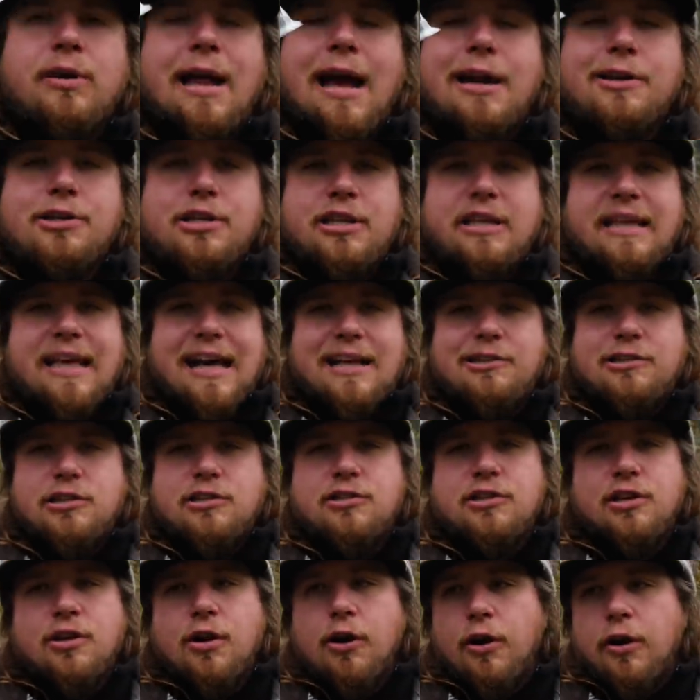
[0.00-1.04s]
it actually
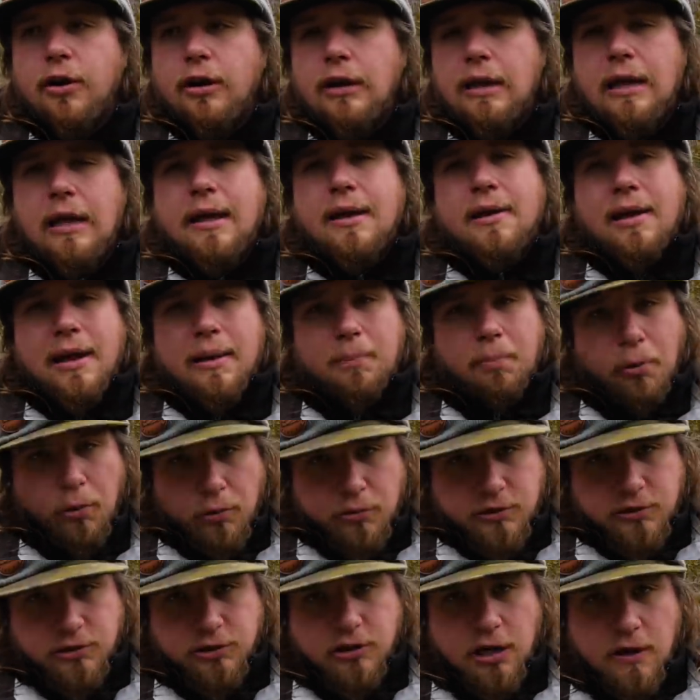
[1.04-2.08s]
catches the current and
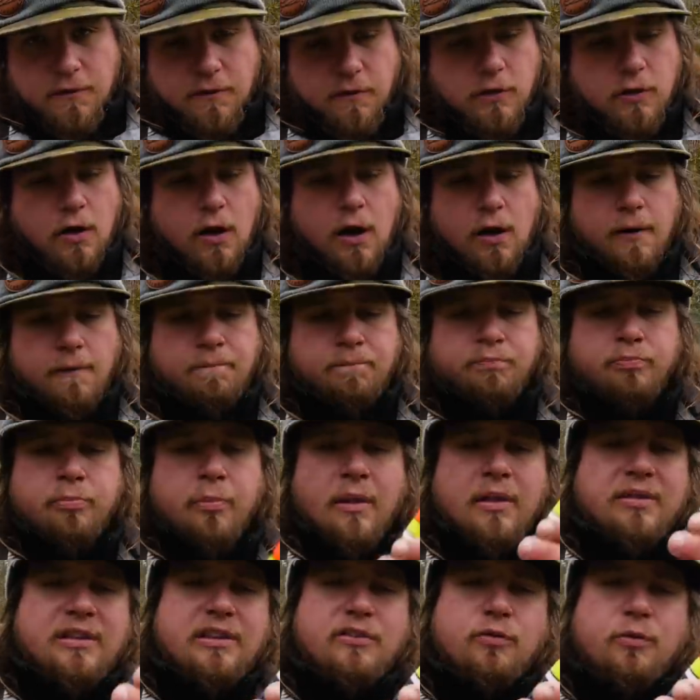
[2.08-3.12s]
pulls your stuff along.
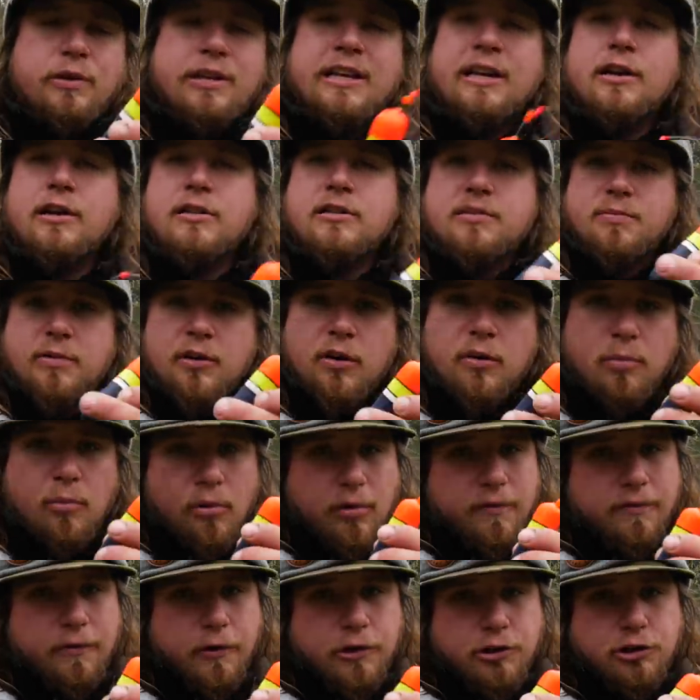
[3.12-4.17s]
This one here is a little
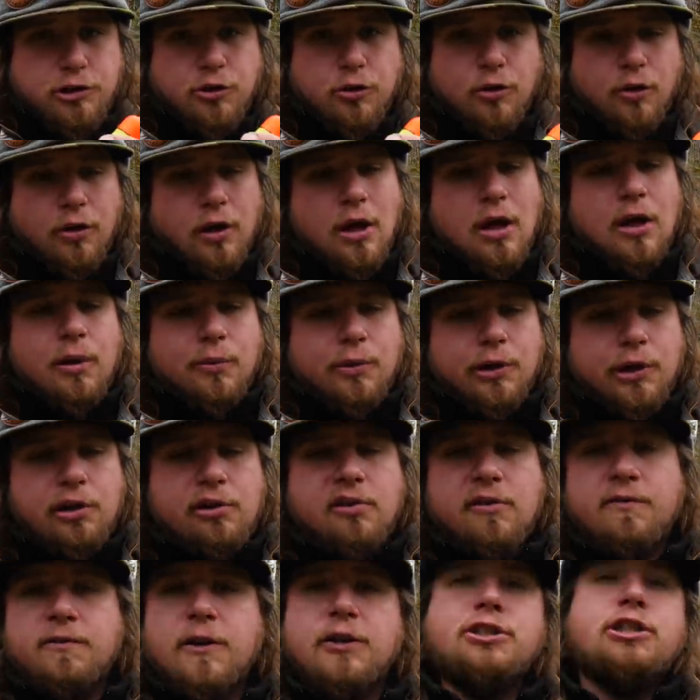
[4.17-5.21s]
more versatile, where you
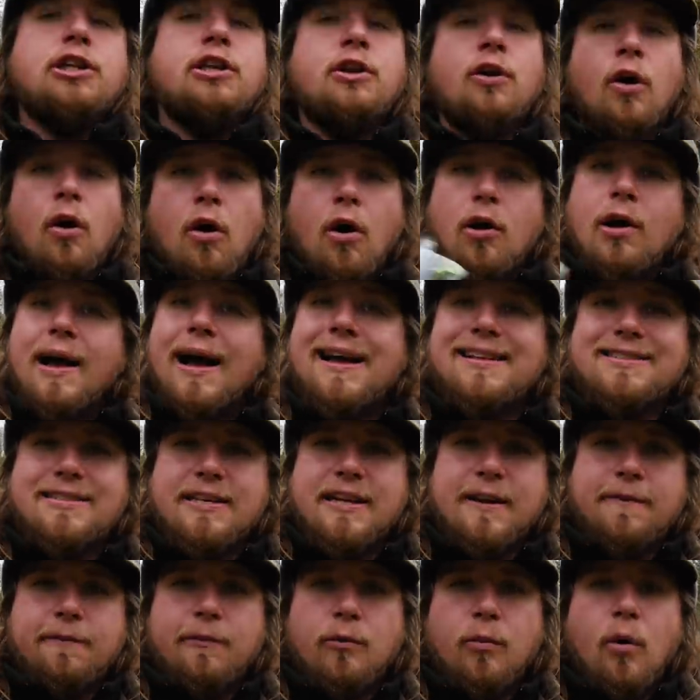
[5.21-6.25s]
can fish it in all kinds
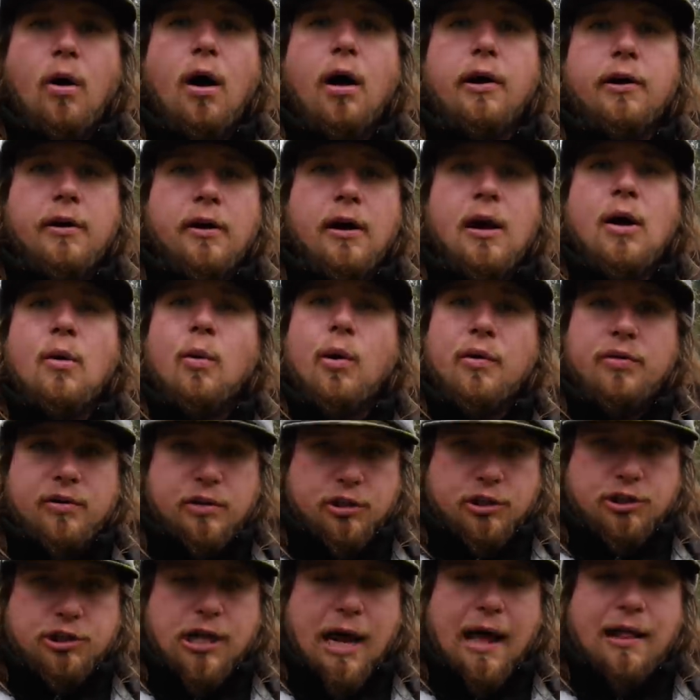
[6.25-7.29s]
of different water, whether
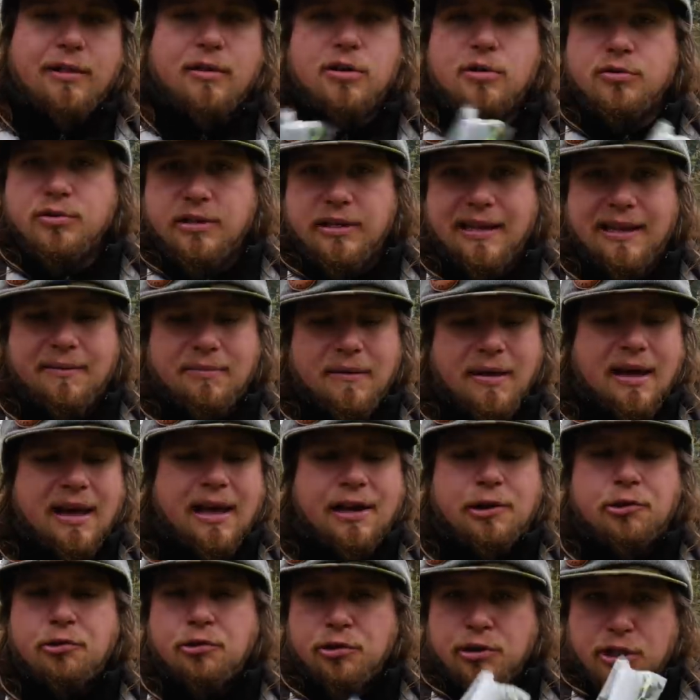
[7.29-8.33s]
it's shallow, deep,
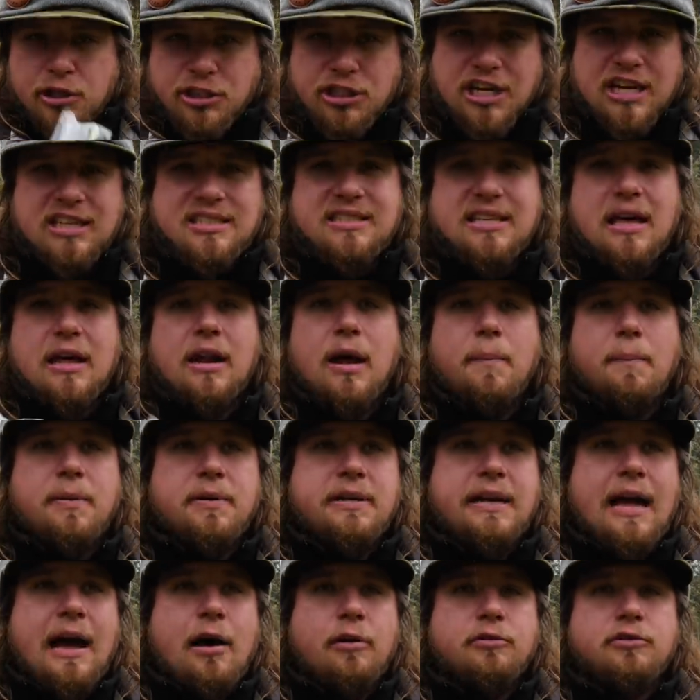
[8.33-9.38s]
and you can adjust that up
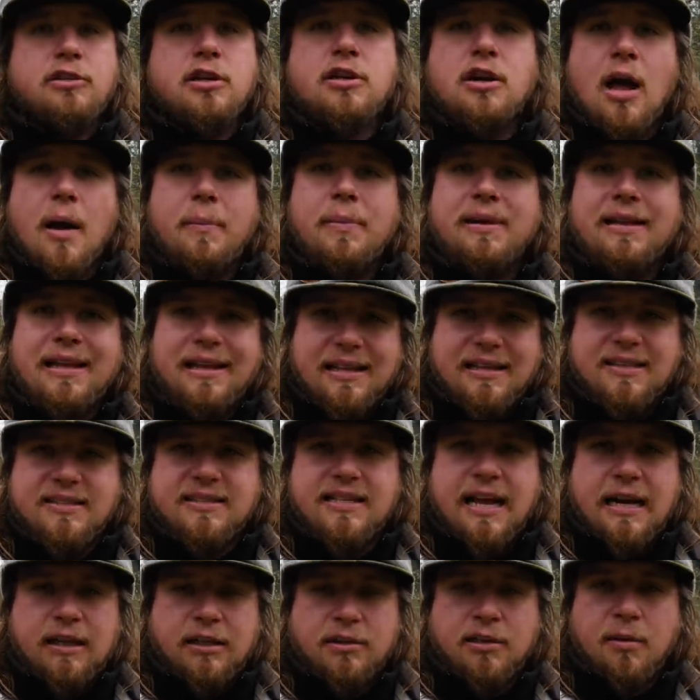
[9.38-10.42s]
and down to not be getting
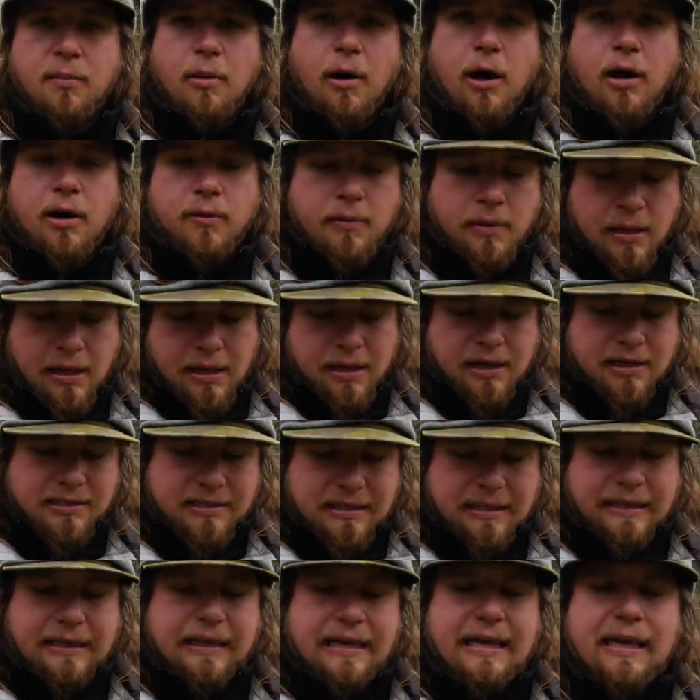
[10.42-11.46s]
snagged on the bottom,
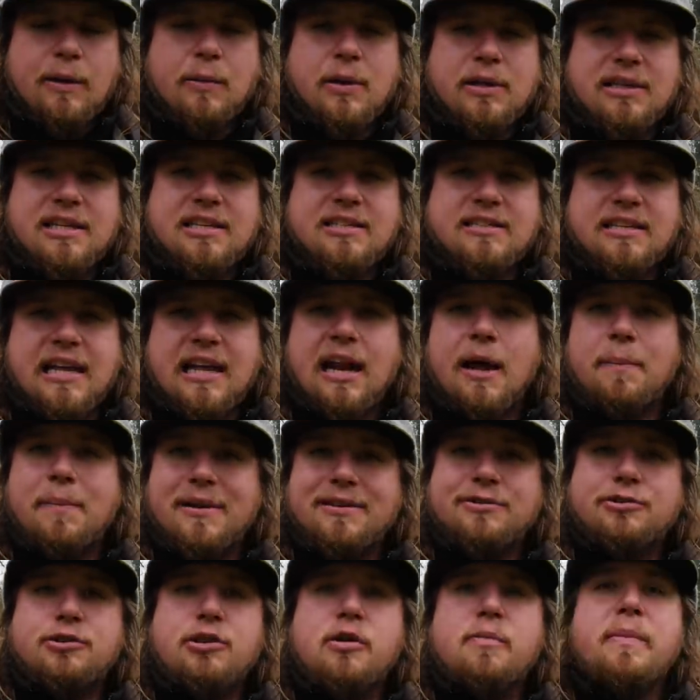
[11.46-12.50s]
because the key with this setup
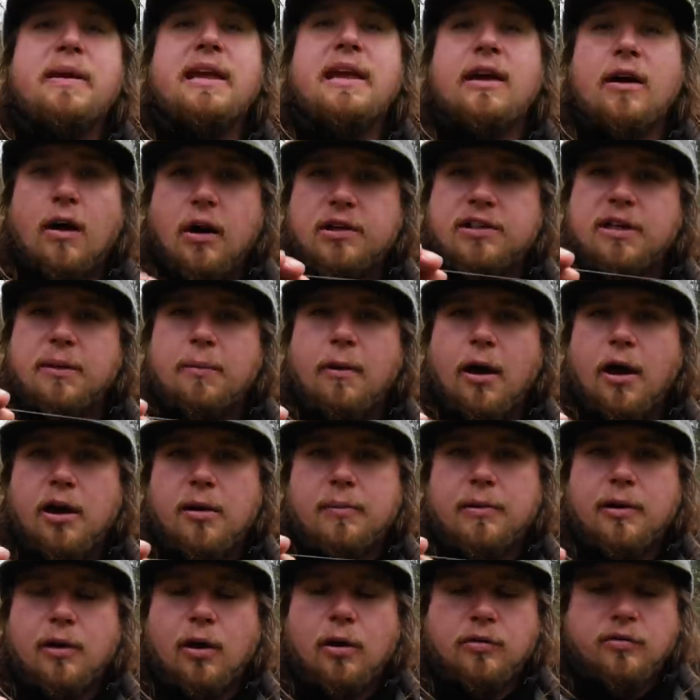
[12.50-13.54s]
is to be on the
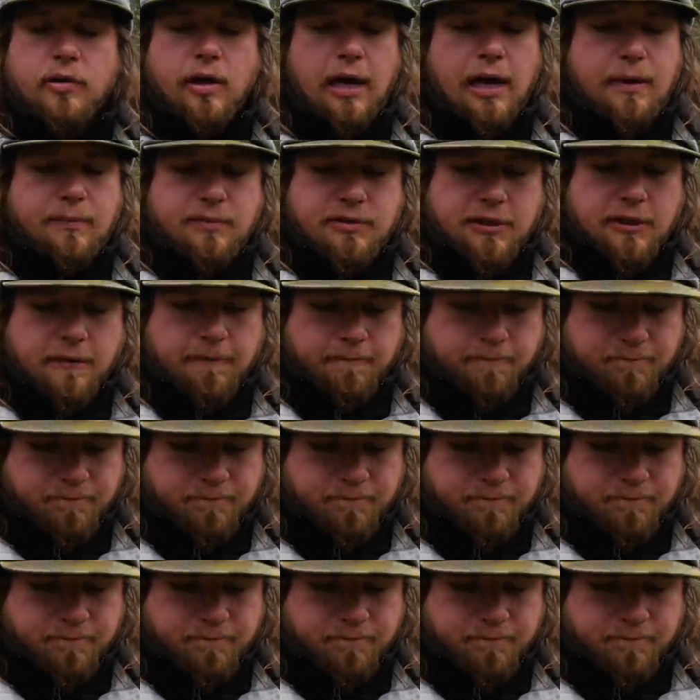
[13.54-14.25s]
bottom at all times.